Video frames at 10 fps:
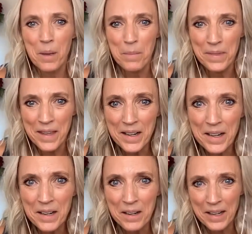But then
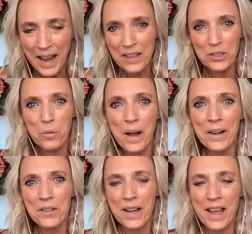I cast a
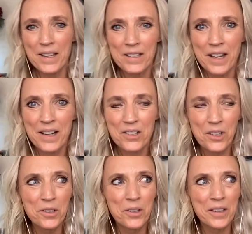wider net and I
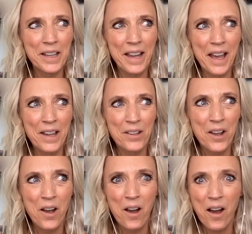started looking at
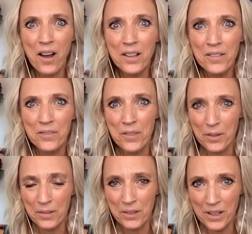all of the
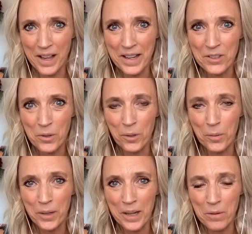clients who are
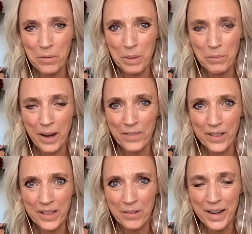working with me
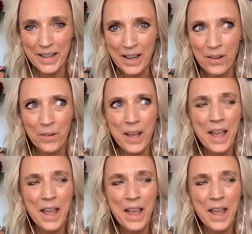privately right now.